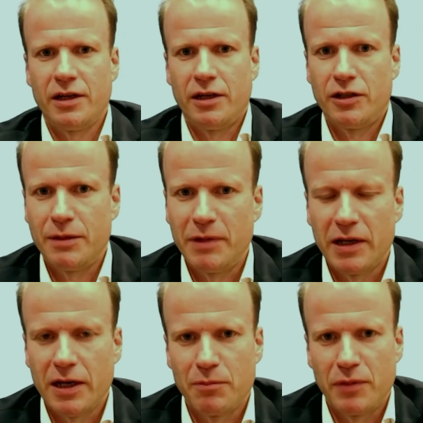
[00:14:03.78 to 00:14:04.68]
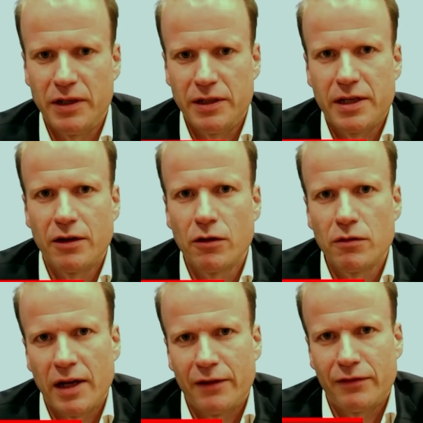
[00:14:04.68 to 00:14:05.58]
uh, shipping companies, they
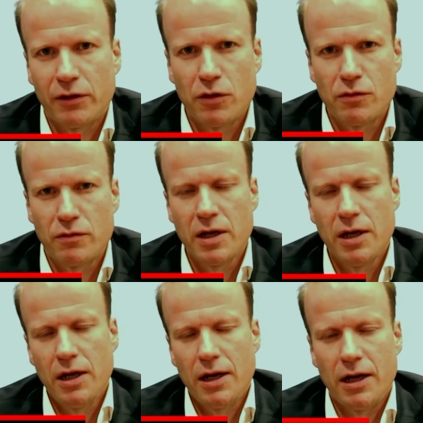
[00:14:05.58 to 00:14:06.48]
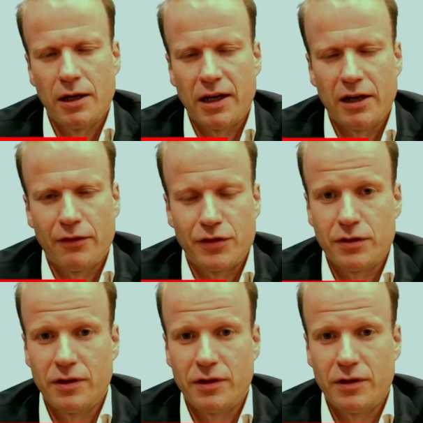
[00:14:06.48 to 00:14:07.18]
all have their own uh, kind of,